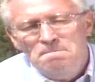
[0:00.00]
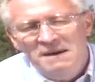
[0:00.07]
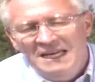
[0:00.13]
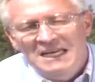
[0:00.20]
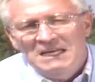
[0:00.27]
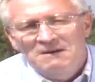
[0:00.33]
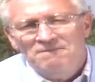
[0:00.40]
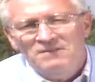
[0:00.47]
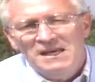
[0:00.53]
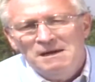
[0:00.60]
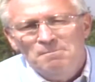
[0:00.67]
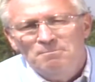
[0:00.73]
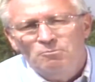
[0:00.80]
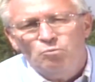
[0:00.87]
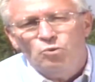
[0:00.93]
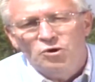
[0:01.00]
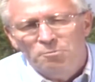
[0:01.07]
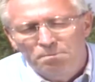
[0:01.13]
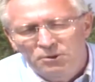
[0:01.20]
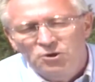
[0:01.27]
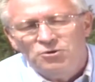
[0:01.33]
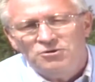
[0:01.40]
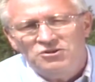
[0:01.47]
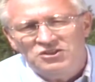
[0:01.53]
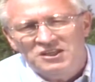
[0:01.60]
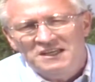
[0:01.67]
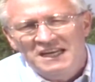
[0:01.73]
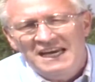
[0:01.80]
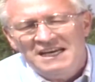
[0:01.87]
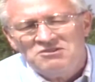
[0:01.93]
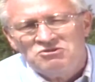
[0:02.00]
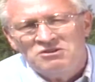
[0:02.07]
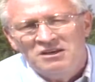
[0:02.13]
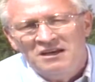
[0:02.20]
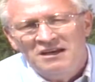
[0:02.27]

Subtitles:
Many of them were burned to death,